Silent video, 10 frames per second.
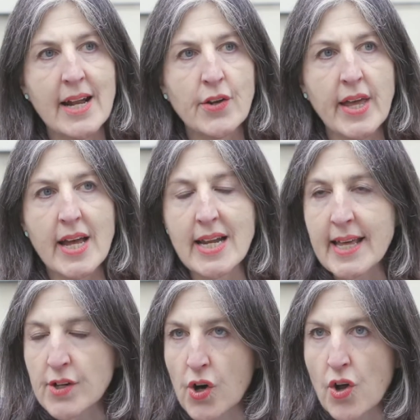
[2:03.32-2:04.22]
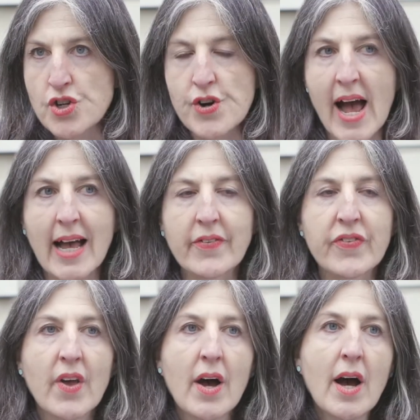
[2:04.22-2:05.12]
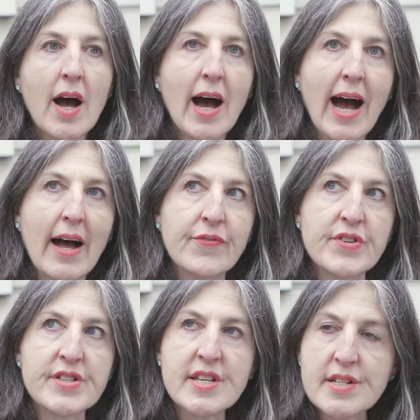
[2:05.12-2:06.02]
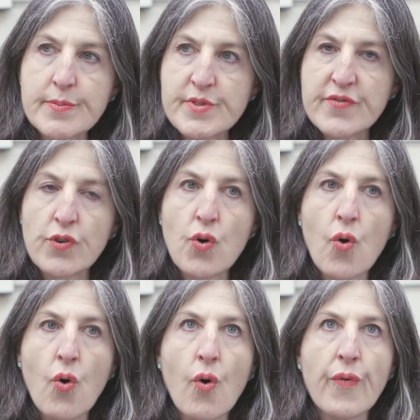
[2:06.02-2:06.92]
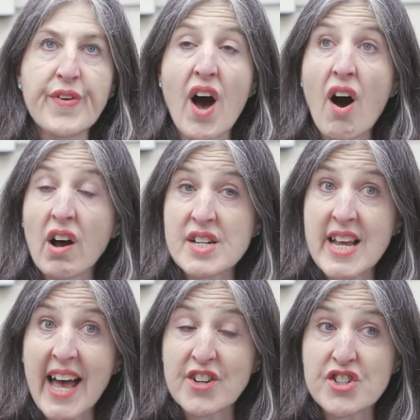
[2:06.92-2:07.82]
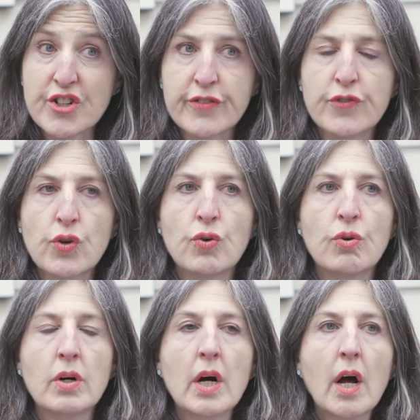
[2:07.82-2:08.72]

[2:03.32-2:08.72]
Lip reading: and looking at legal contracts and the systems of law, the architecture of law.